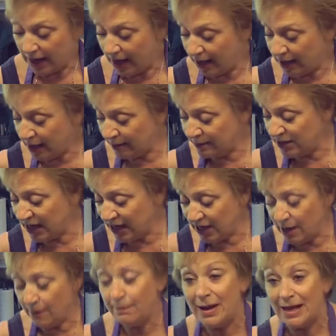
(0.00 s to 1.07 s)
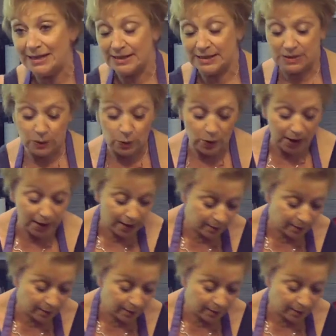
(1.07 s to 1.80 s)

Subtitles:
And I'm taking a pencil and